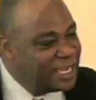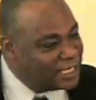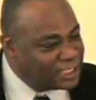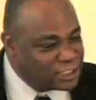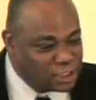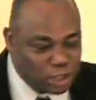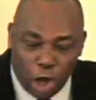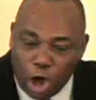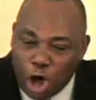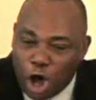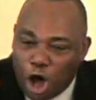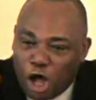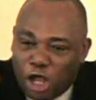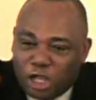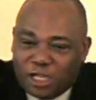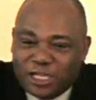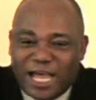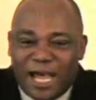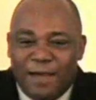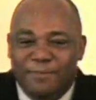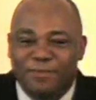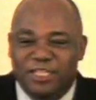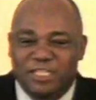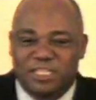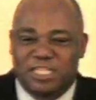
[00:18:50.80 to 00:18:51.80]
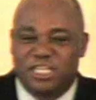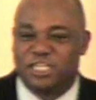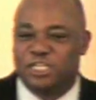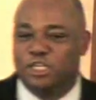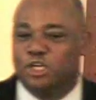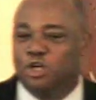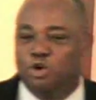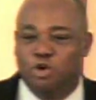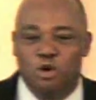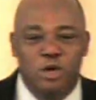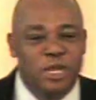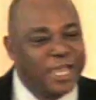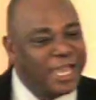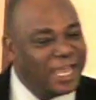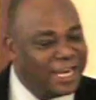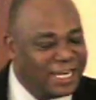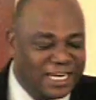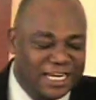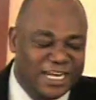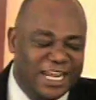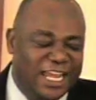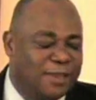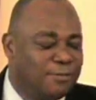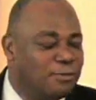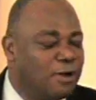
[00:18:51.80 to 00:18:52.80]
it's all coming to you in
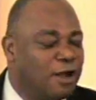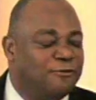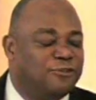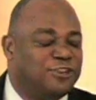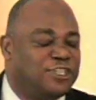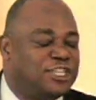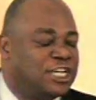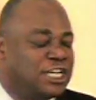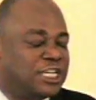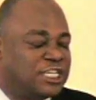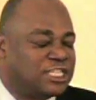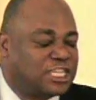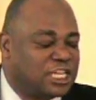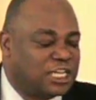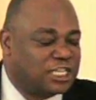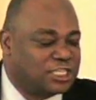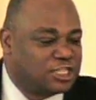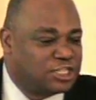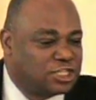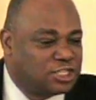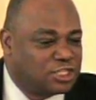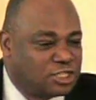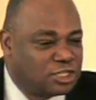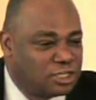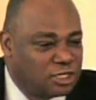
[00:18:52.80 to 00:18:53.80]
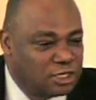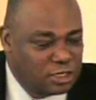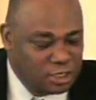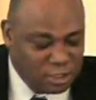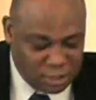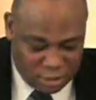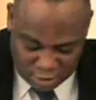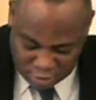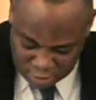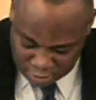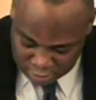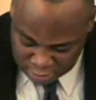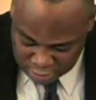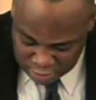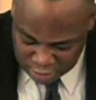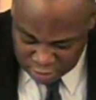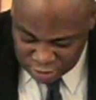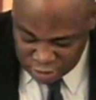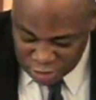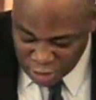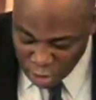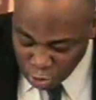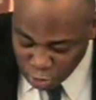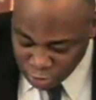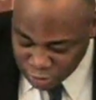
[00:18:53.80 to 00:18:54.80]
the name of Jesus.
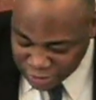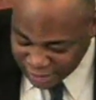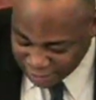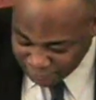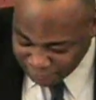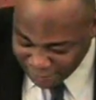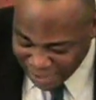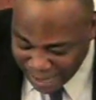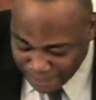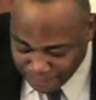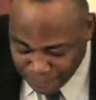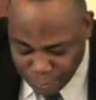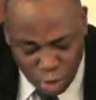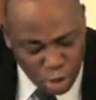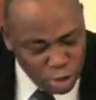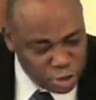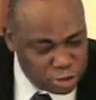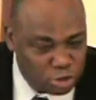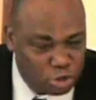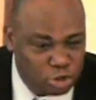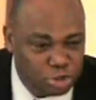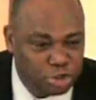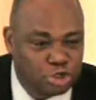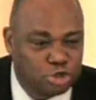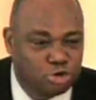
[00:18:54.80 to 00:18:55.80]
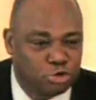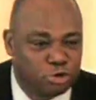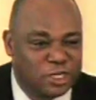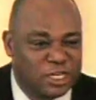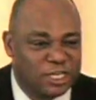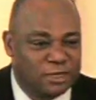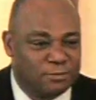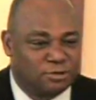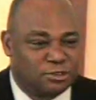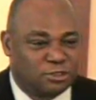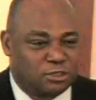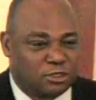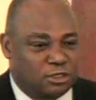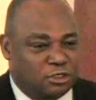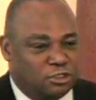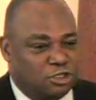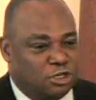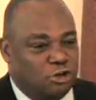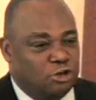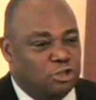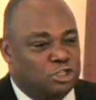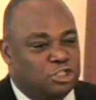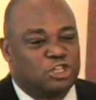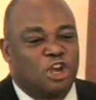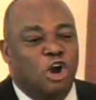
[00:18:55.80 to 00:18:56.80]
Don't give up on your dreams,
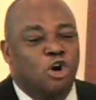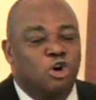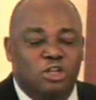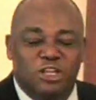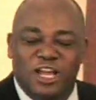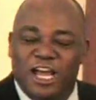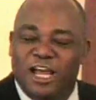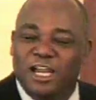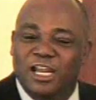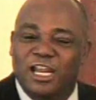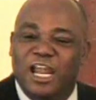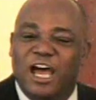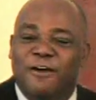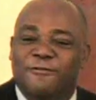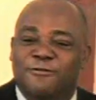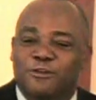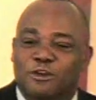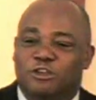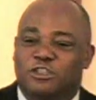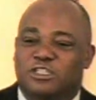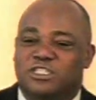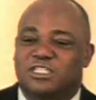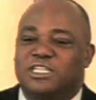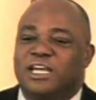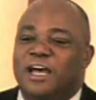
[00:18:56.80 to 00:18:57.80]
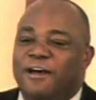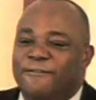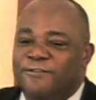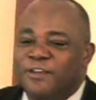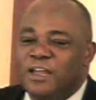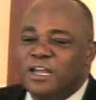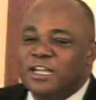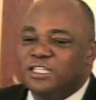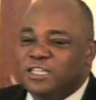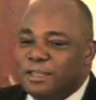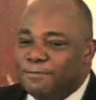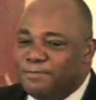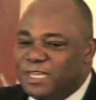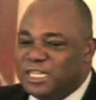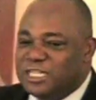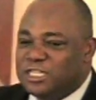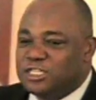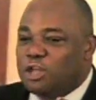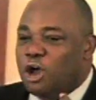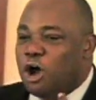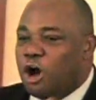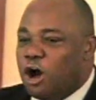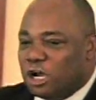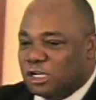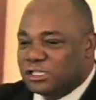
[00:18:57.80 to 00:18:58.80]
church. Don't allow yourself to be
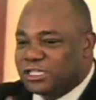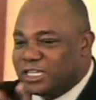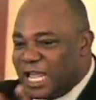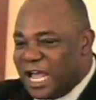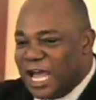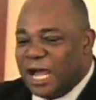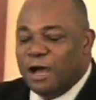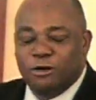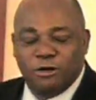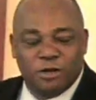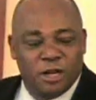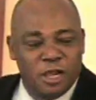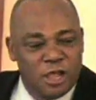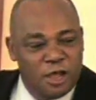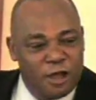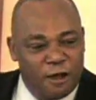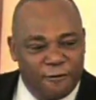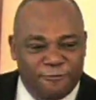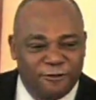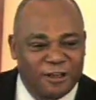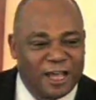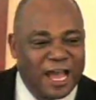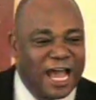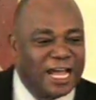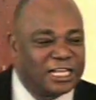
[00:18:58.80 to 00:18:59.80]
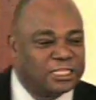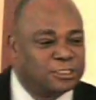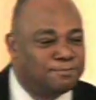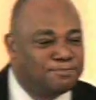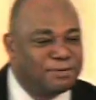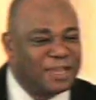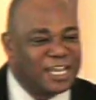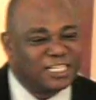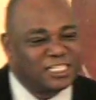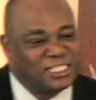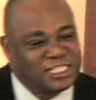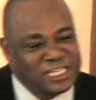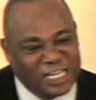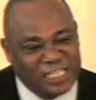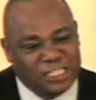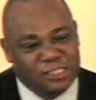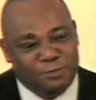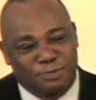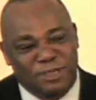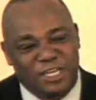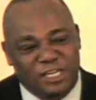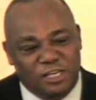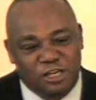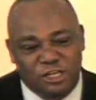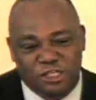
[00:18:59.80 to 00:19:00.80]
talked out of God's best just
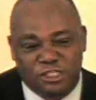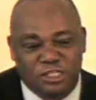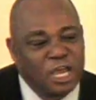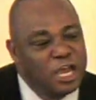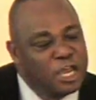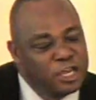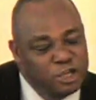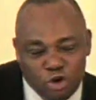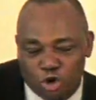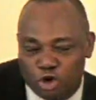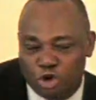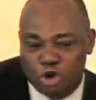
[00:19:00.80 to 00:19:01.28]
because you're